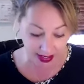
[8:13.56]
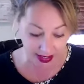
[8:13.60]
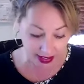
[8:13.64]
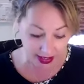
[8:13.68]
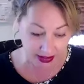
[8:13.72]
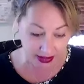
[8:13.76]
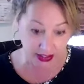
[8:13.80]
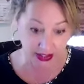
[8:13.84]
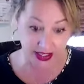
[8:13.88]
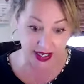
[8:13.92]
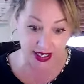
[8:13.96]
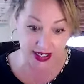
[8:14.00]

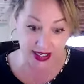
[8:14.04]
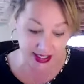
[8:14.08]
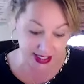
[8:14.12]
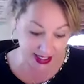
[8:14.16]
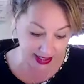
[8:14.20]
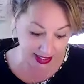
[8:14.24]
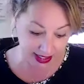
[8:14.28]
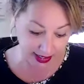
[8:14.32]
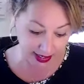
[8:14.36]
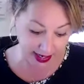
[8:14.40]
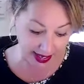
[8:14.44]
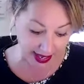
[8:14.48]
The last
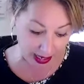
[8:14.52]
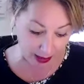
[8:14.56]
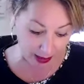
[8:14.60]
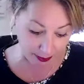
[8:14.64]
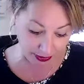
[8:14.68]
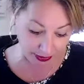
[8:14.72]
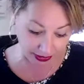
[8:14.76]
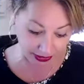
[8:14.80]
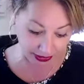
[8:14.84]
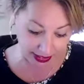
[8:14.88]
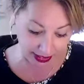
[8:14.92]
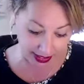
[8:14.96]
thing on
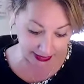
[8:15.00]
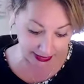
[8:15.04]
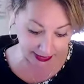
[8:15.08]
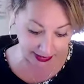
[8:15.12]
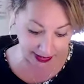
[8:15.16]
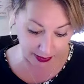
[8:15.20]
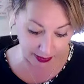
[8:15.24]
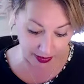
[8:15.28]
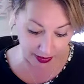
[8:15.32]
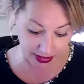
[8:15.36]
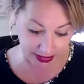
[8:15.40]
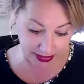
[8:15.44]
Happy or Not that I
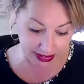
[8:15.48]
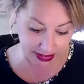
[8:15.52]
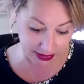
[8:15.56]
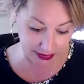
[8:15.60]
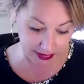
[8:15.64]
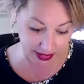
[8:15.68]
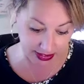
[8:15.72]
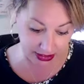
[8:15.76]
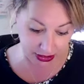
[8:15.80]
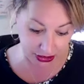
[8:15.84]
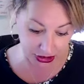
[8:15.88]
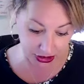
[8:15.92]
wanted to
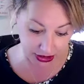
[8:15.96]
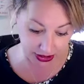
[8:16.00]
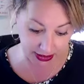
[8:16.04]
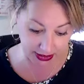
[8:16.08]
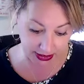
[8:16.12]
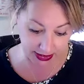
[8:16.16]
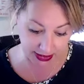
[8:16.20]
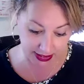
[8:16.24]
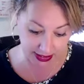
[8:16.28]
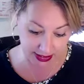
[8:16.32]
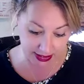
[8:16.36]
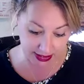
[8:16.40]

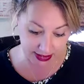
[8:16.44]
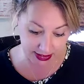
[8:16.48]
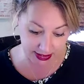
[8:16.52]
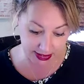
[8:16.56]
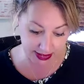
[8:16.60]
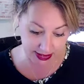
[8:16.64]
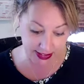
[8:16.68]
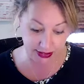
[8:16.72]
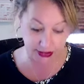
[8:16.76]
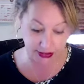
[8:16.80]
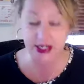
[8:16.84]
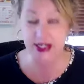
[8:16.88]
mention is
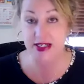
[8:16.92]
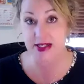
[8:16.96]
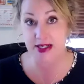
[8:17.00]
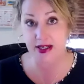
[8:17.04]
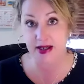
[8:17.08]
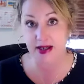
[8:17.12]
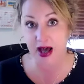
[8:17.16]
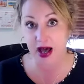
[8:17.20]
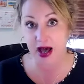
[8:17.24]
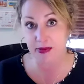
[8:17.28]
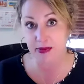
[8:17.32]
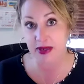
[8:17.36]
there is a
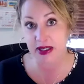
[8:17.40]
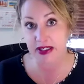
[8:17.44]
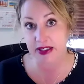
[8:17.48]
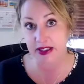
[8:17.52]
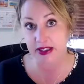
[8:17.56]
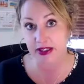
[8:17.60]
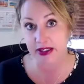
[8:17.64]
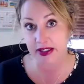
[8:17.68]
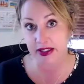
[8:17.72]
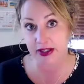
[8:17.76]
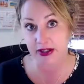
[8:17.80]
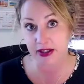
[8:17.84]
comment
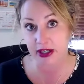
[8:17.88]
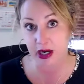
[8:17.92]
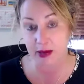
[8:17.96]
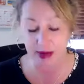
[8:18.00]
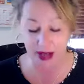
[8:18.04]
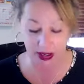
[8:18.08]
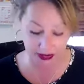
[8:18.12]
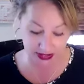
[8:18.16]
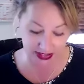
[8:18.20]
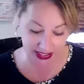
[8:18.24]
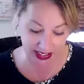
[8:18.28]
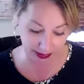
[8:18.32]
in here
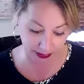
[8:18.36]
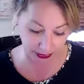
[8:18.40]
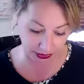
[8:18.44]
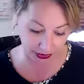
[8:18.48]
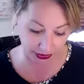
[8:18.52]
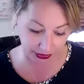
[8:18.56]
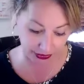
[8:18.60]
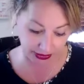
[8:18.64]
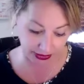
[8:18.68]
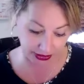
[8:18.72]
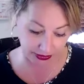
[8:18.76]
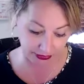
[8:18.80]
about table
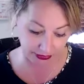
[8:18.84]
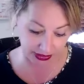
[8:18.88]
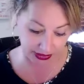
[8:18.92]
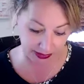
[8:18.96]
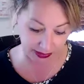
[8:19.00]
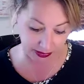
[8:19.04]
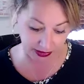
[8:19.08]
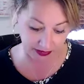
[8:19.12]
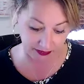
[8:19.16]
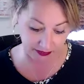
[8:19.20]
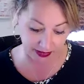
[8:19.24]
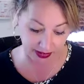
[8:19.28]
33
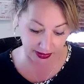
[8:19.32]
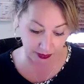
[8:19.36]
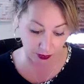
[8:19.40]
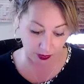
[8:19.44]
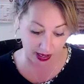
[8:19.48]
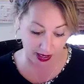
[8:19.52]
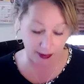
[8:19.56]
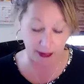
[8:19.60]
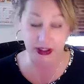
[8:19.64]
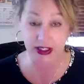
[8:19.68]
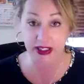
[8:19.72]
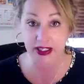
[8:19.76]
being very
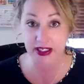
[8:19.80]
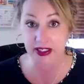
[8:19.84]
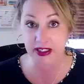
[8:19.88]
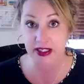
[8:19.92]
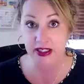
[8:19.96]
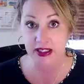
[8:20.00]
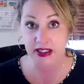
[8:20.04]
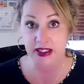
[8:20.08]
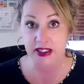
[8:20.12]
wobbly